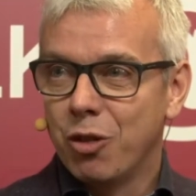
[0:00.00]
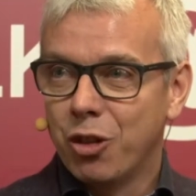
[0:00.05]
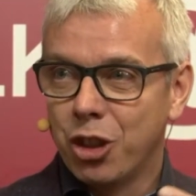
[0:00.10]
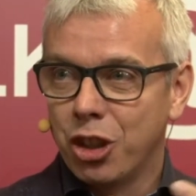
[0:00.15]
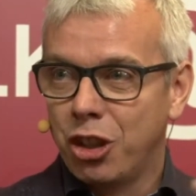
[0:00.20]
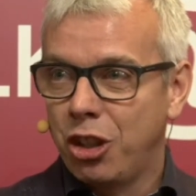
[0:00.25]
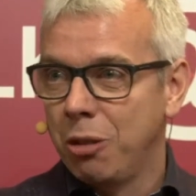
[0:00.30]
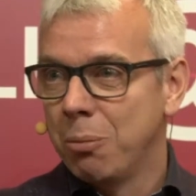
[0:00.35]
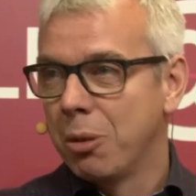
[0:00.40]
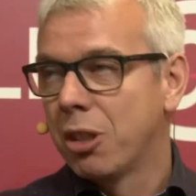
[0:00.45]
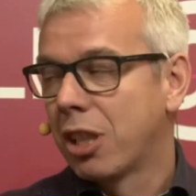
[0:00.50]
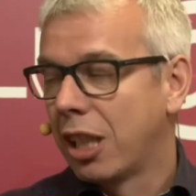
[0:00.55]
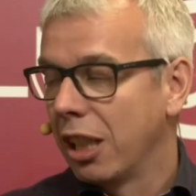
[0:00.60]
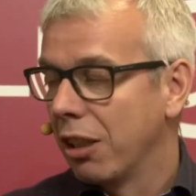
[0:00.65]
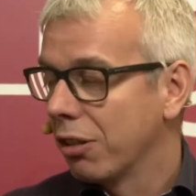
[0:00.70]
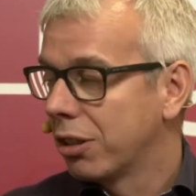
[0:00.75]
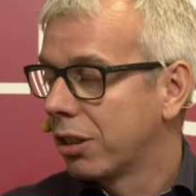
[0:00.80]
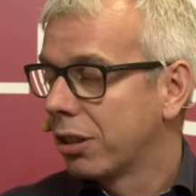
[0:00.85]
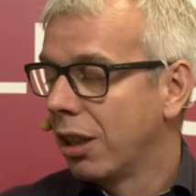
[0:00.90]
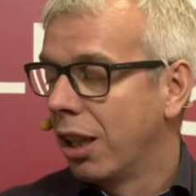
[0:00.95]
the human
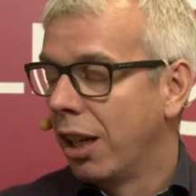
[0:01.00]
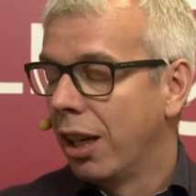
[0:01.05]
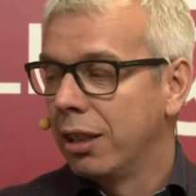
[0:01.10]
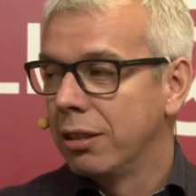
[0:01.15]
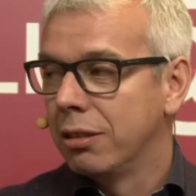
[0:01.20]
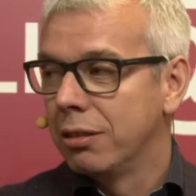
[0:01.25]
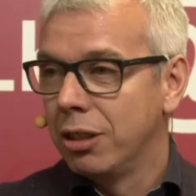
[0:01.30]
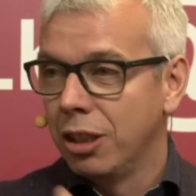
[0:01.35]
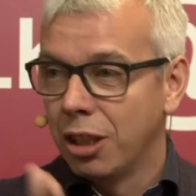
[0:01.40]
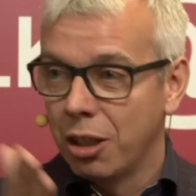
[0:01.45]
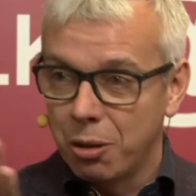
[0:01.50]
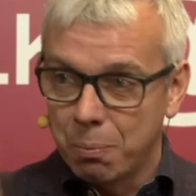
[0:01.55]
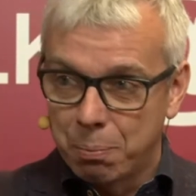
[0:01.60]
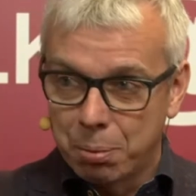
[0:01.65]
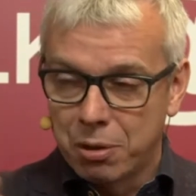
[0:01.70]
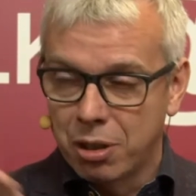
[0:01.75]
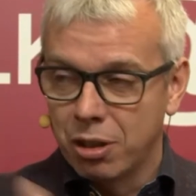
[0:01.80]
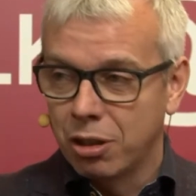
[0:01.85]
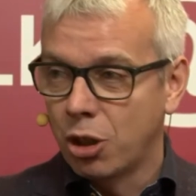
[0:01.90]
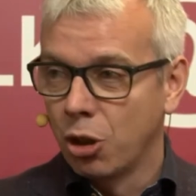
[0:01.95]
skills, and
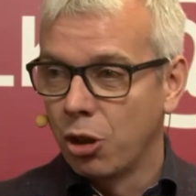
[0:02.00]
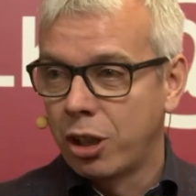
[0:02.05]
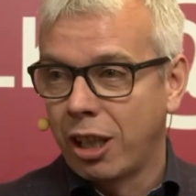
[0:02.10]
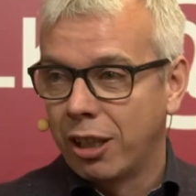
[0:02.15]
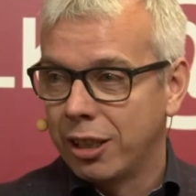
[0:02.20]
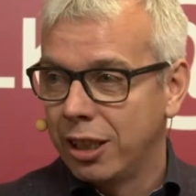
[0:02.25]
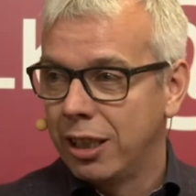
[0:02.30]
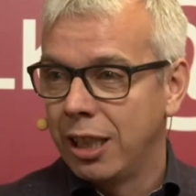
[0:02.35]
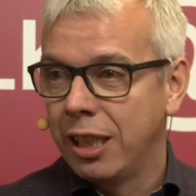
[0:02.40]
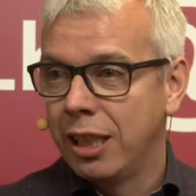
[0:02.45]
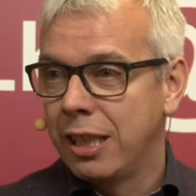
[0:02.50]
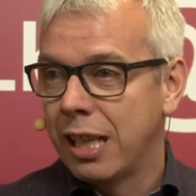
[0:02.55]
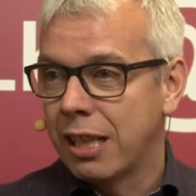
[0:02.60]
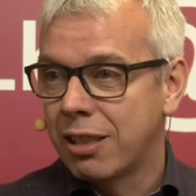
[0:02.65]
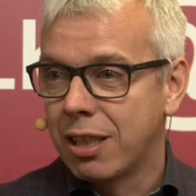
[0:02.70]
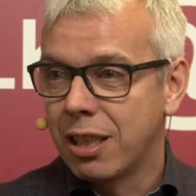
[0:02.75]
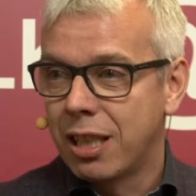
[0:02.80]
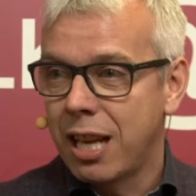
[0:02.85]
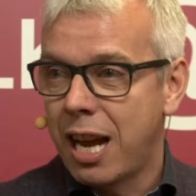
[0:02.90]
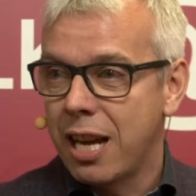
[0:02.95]
the talk I did here
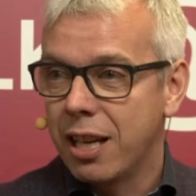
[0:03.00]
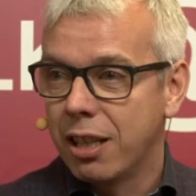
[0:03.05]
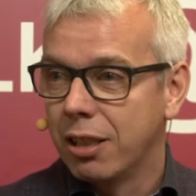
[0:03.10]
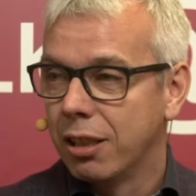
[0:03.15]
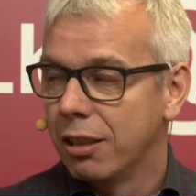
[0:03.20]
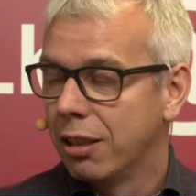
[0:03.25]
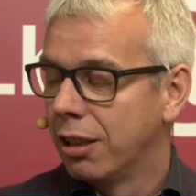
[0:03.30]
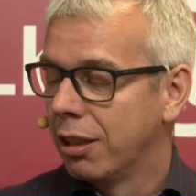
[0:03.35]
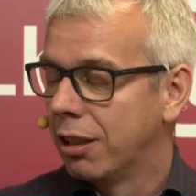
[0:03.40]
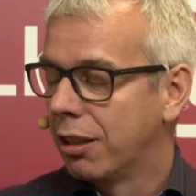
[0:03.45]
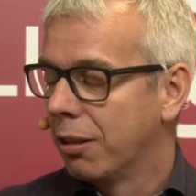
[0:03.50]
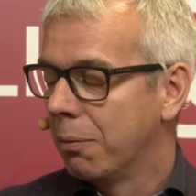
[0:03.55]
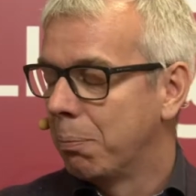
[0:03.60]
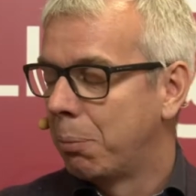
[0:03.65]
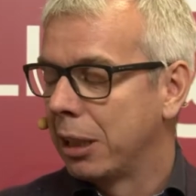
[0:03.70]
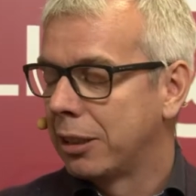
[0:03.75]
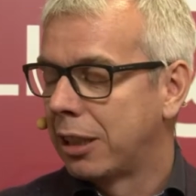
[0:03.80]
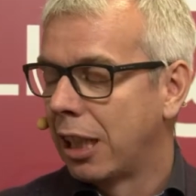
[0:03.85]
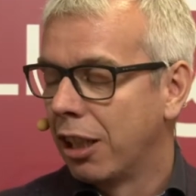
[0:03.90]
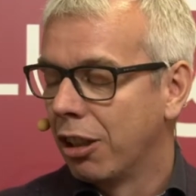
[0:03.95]
yesterday at
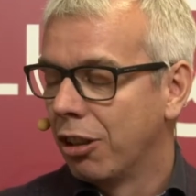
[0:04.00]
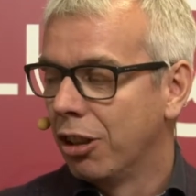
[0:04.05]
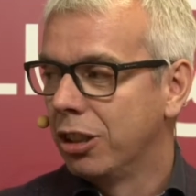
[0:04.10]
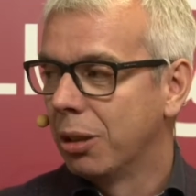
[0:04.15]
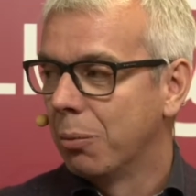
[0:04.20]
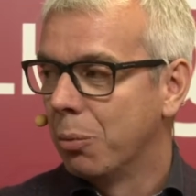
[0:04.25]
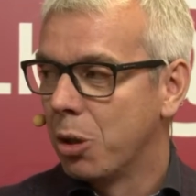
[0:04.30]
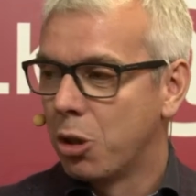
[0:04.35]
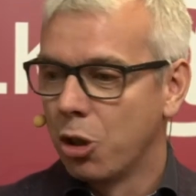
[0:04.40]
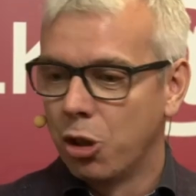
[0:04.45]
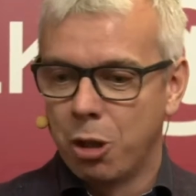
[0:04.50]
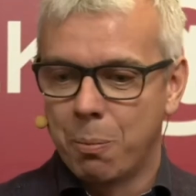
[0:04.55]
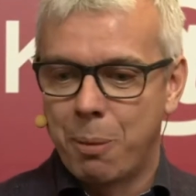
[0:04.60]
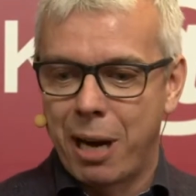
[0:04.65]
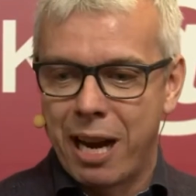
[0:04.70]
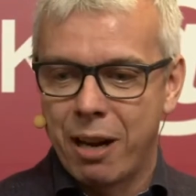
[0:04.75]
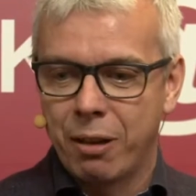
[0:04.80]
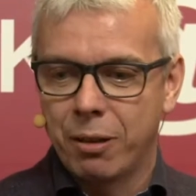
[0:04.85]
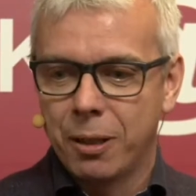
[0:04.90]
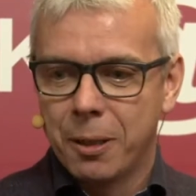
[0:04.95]
Big Data London was all
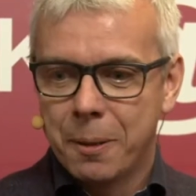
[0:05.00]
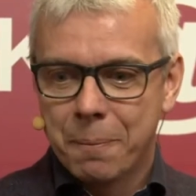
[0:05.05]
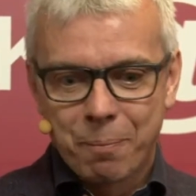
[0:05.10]
about,